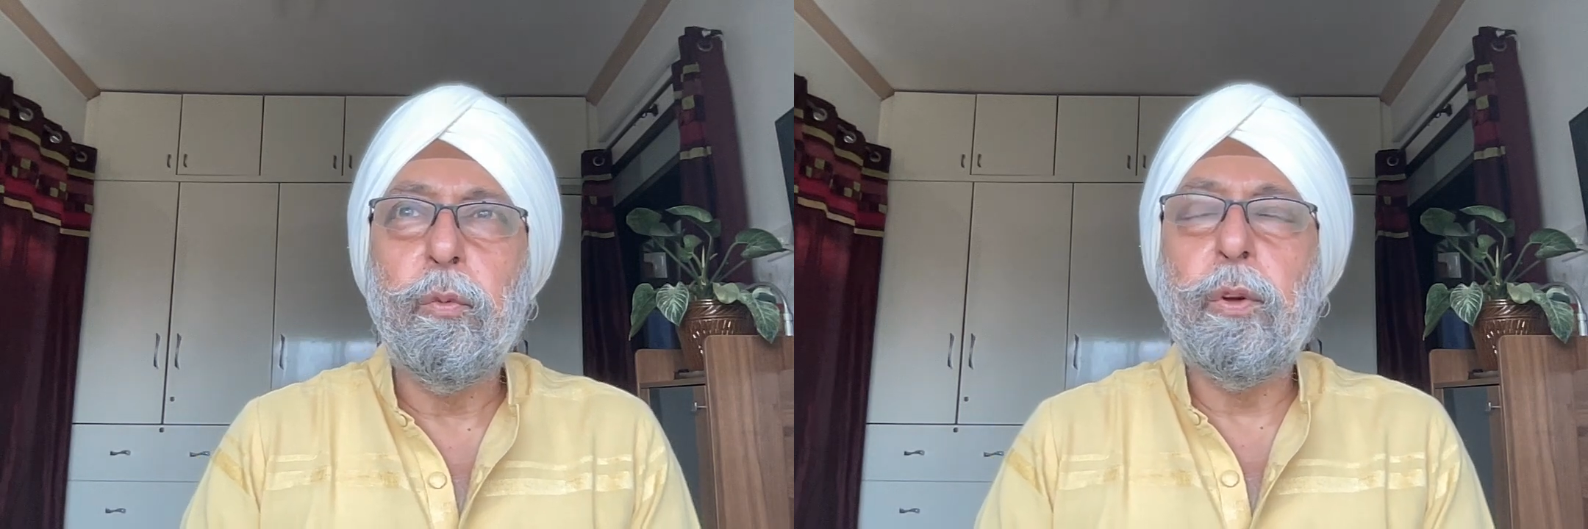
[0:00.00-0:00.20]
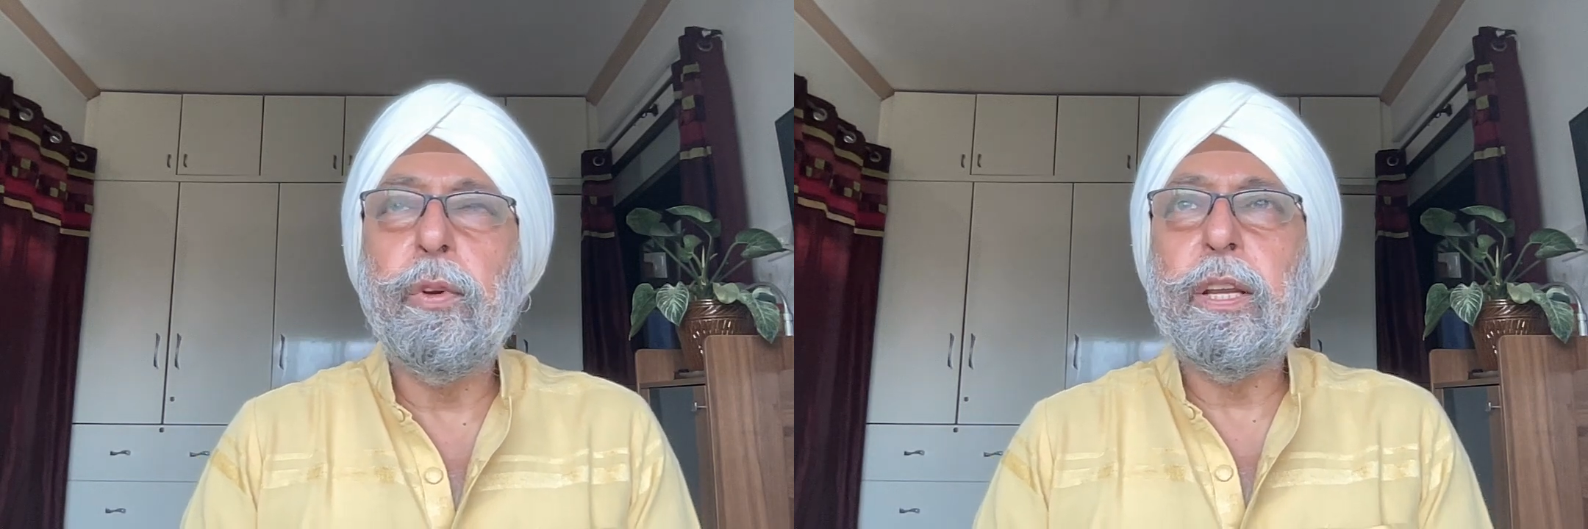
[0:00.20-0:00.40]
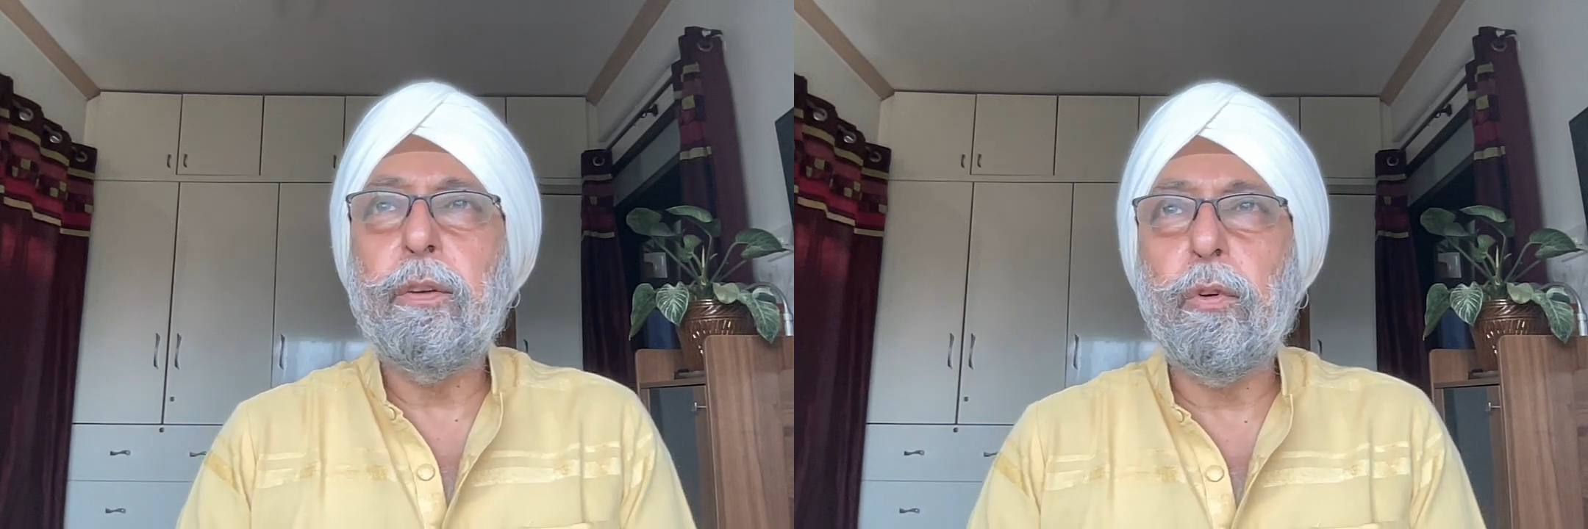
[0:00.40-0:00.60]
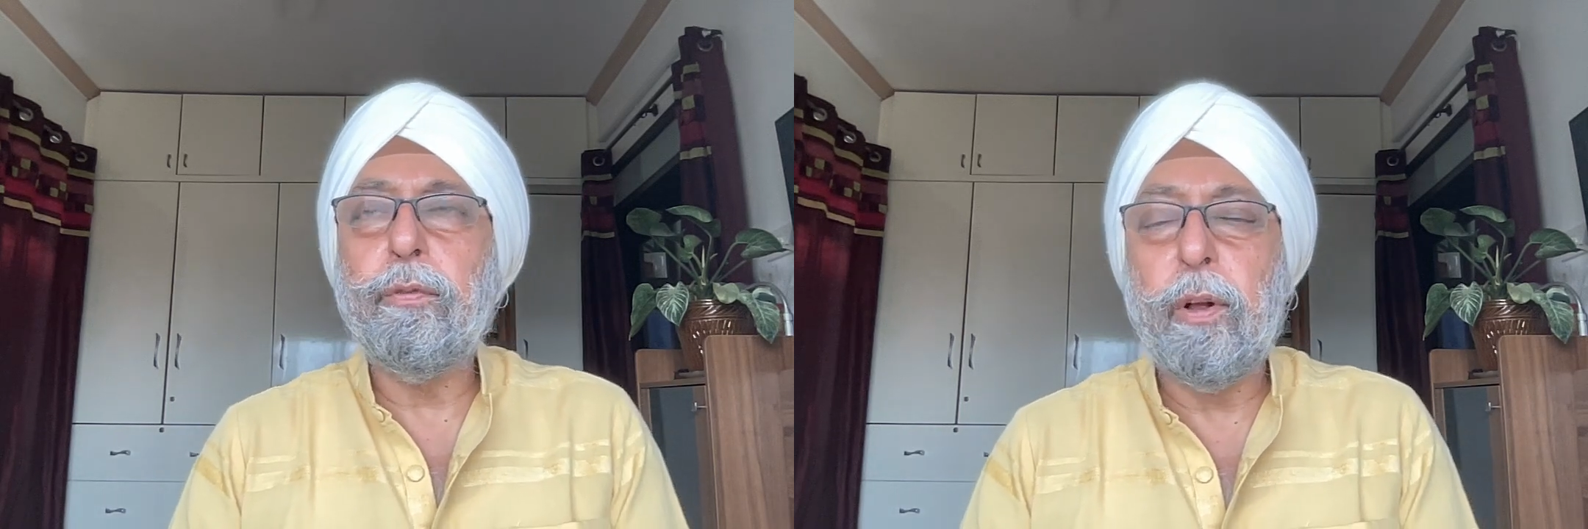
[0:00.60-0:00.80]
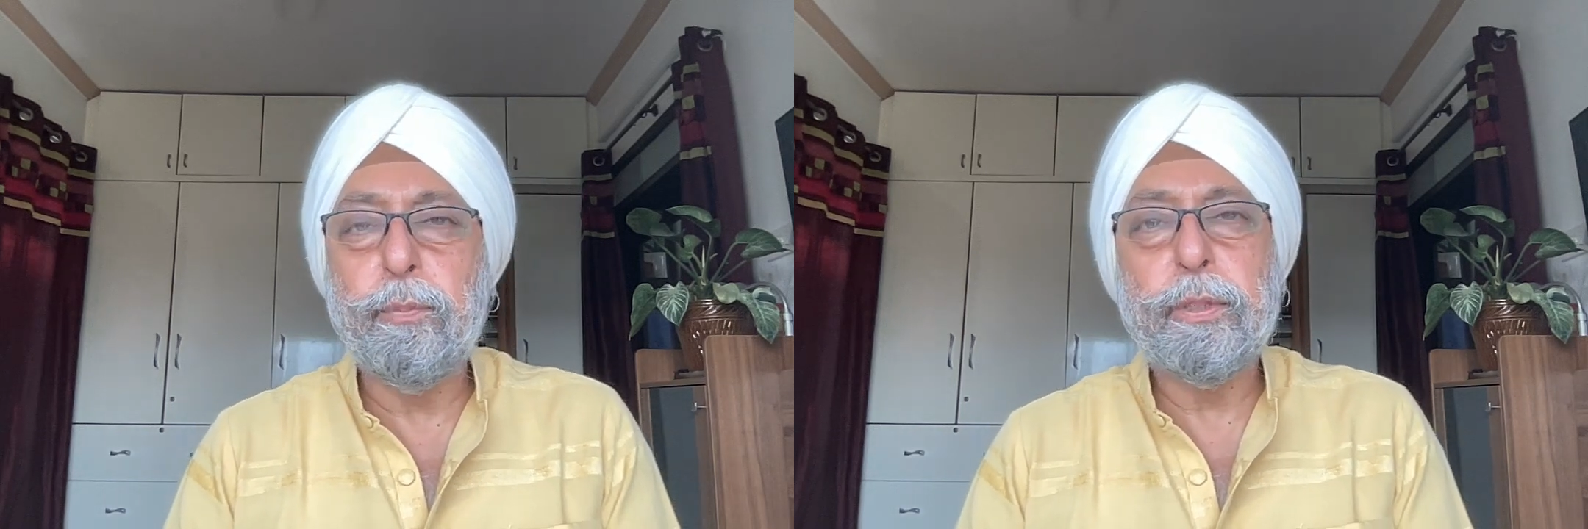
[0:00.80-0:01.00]
when we give
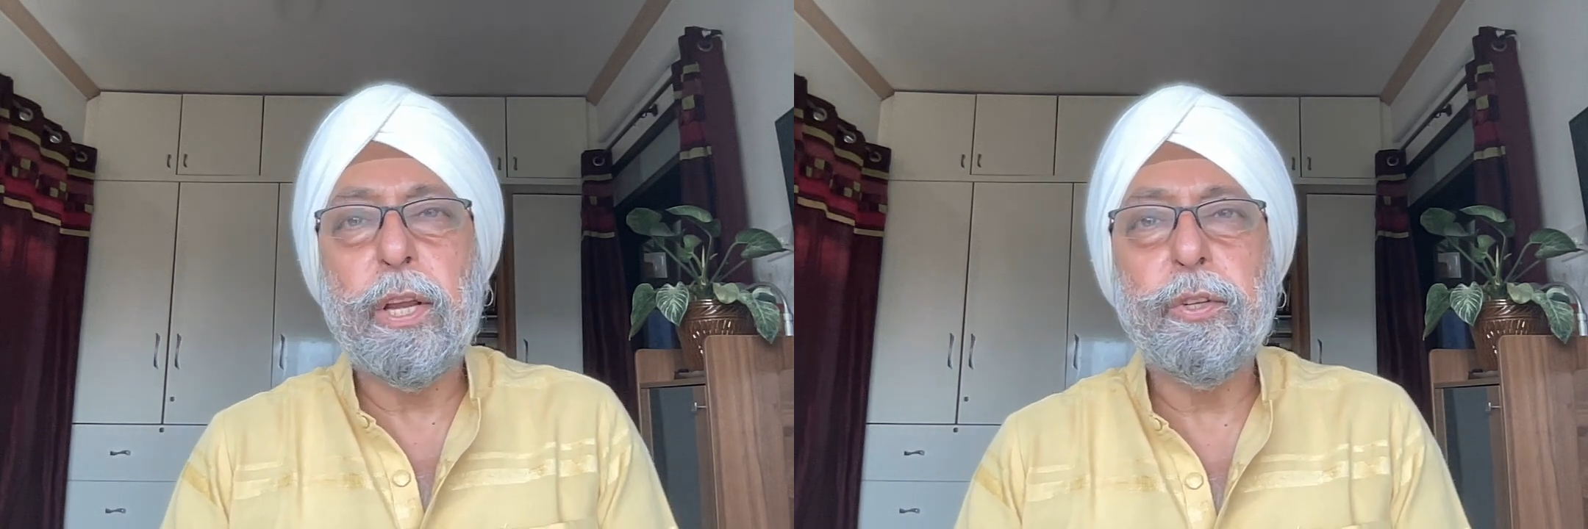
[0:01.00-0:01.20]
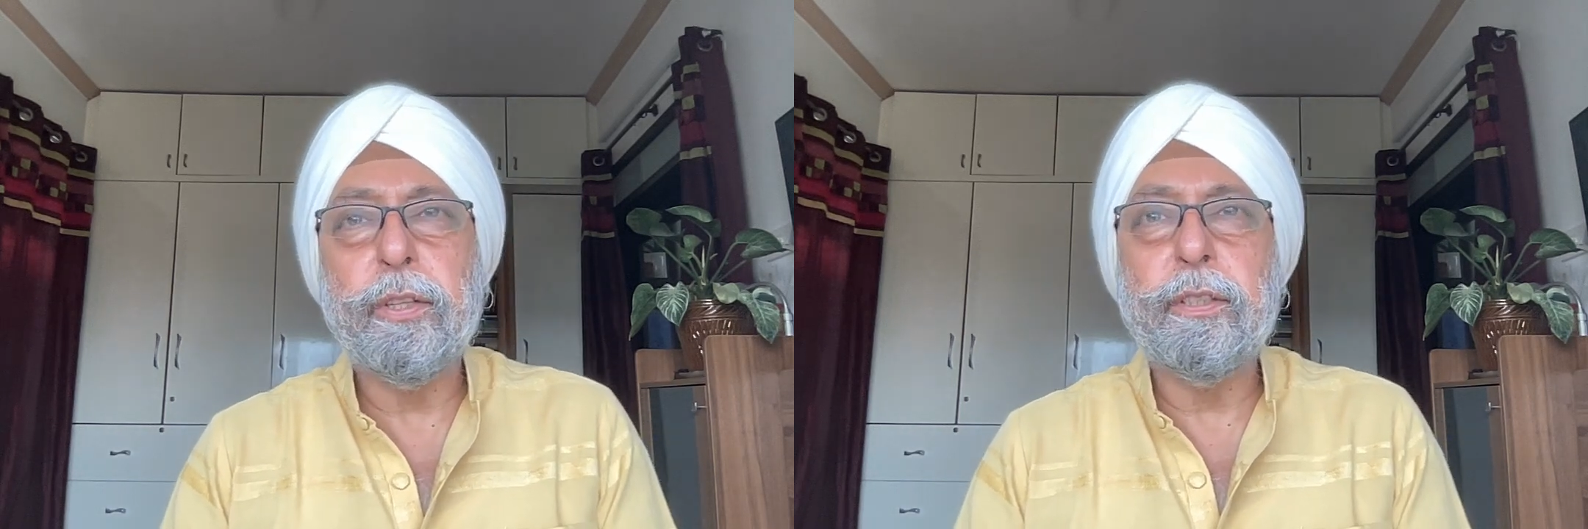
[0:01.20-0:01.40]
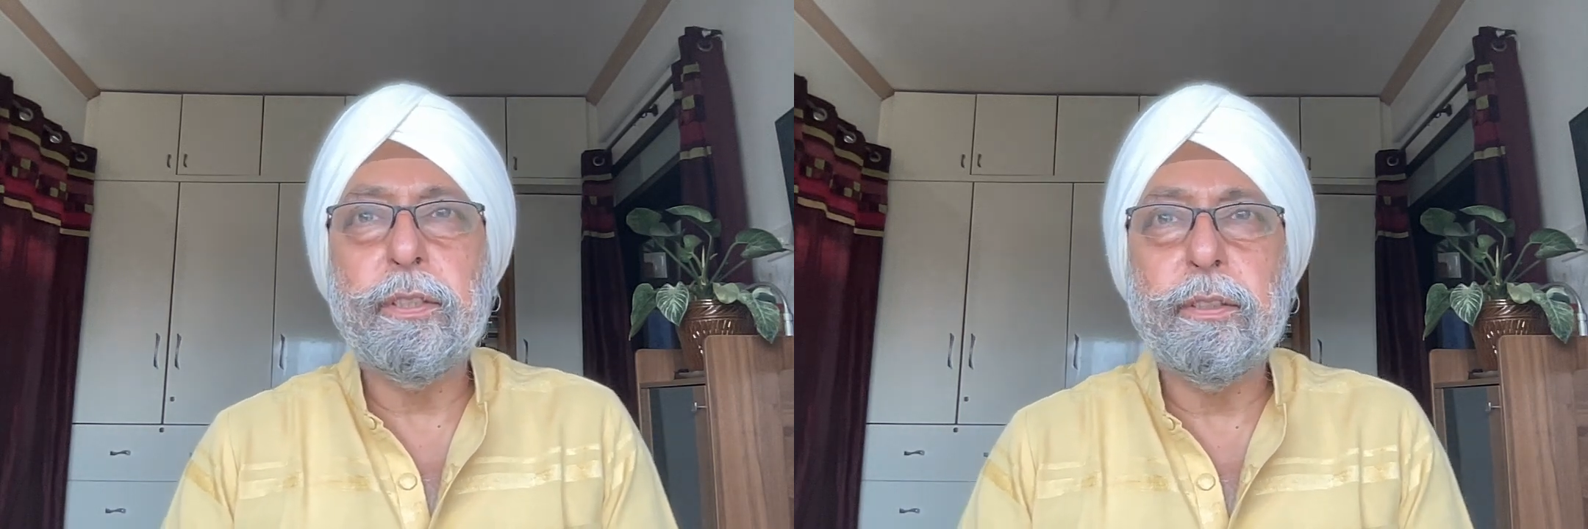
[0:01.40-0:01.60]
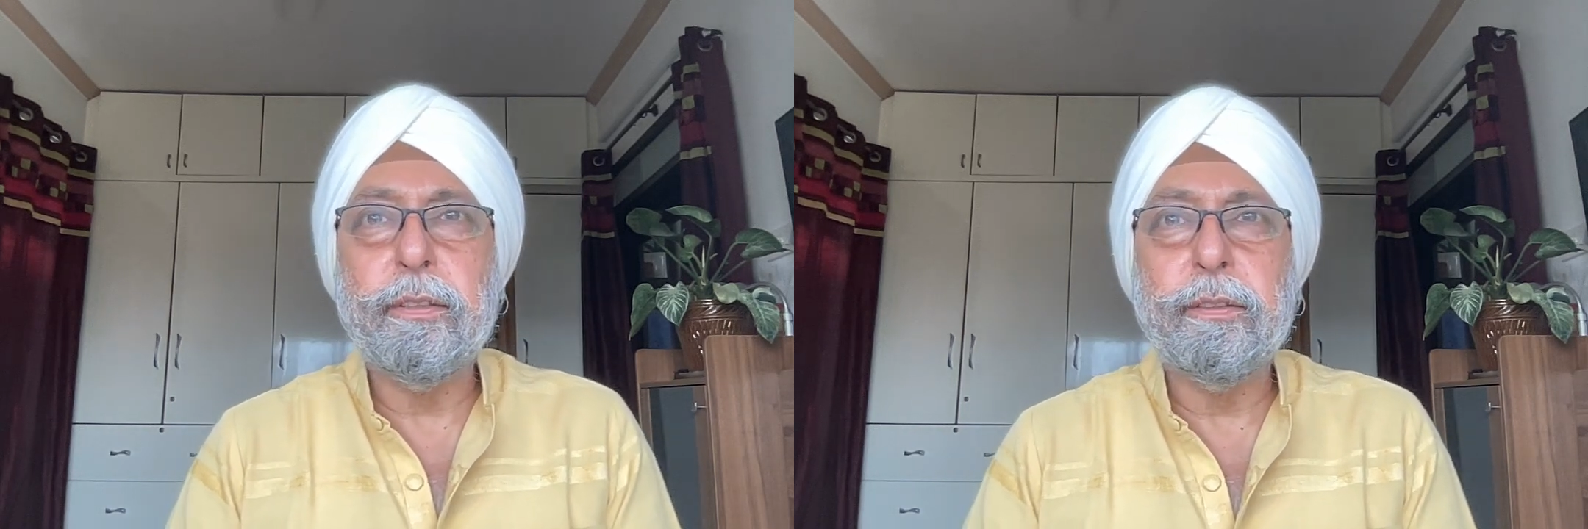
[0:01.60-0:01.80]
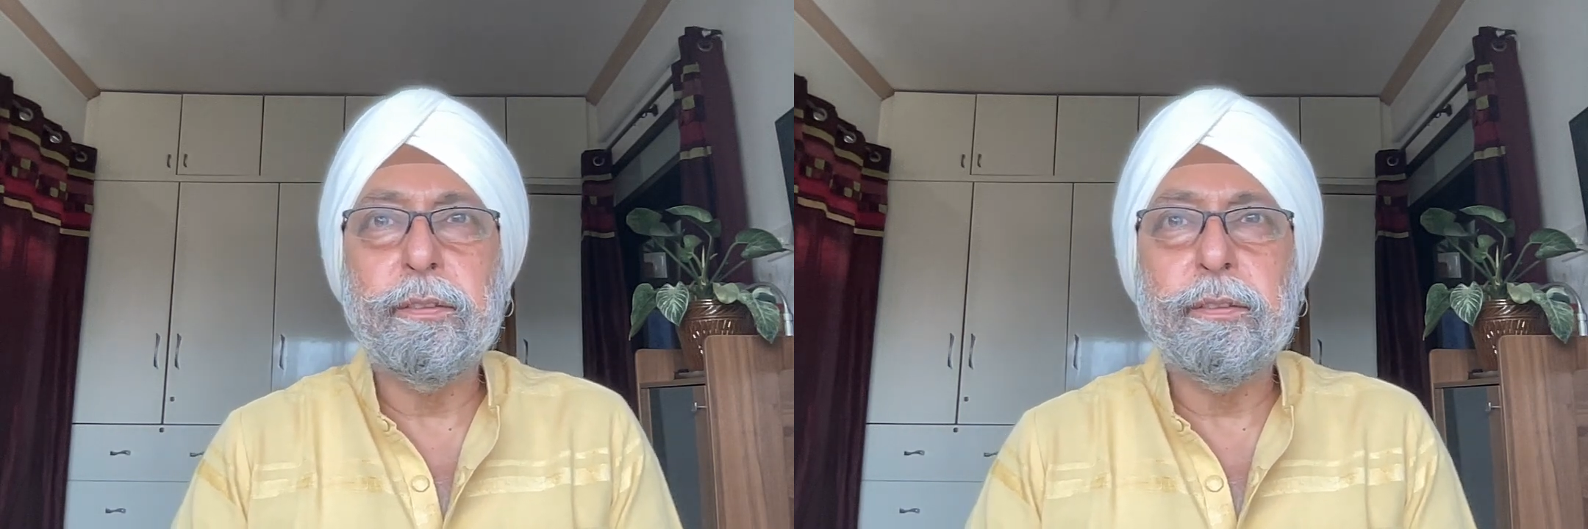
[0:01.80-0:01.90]
of our possessions,